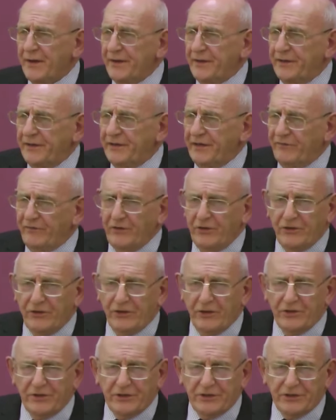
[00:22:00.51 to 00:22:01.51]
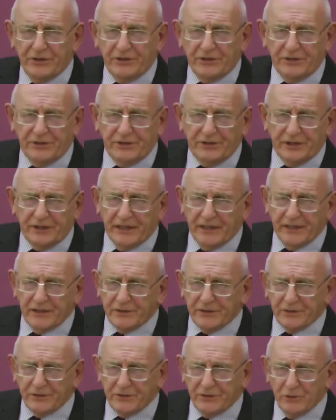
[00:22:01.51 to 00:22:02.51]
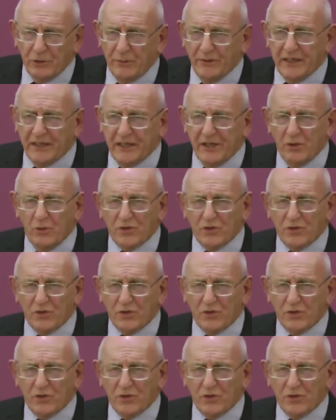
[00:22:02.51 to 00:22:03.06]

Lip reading: different other things that nobody knows